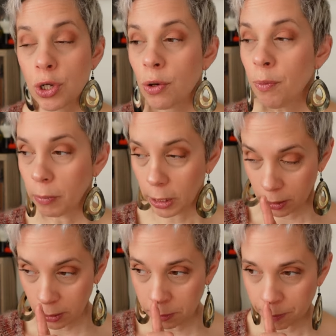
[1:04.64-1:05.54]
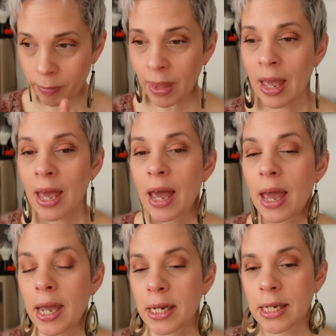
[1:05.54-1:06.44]
to.
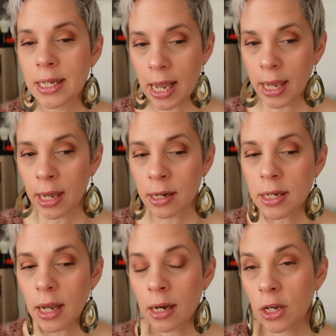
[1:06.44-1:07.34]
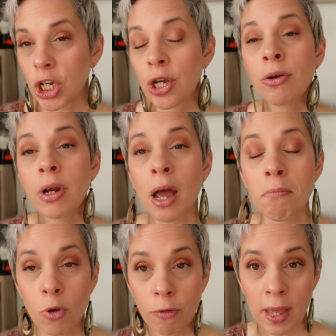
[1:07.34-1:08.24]
And second, in June
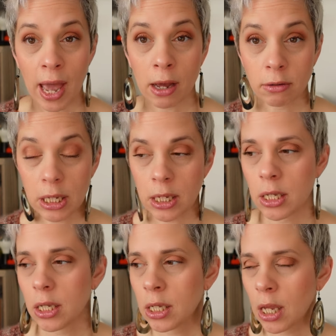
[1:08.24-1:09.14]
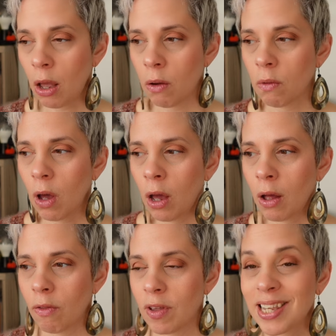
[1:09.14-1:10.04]
I'm moving houses,
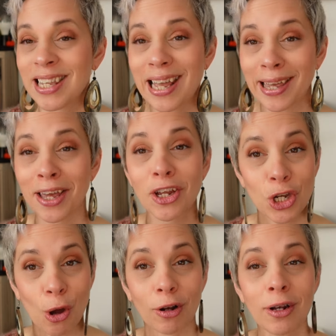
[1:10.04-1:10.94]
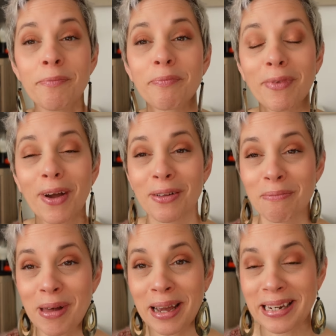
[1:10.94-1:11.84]
so this is taking a toll
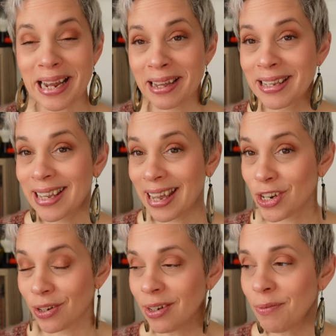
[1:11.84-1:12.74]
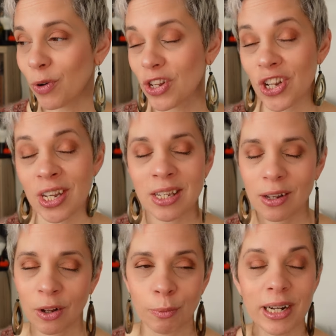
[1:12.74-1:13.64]
on my dyeing schedule, which is
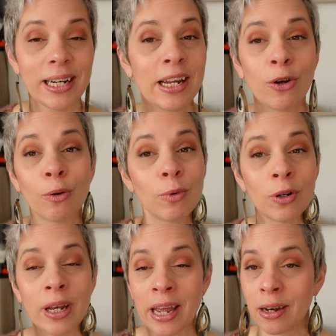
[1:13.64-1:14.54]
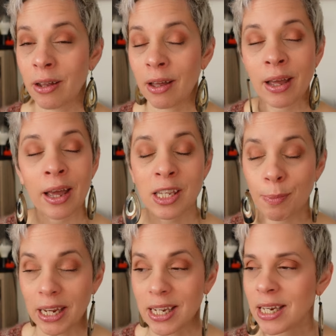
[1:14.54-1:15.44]
completely normal and
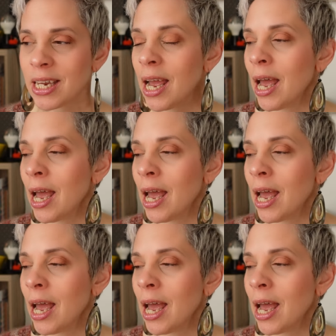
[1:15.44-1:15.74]
expected.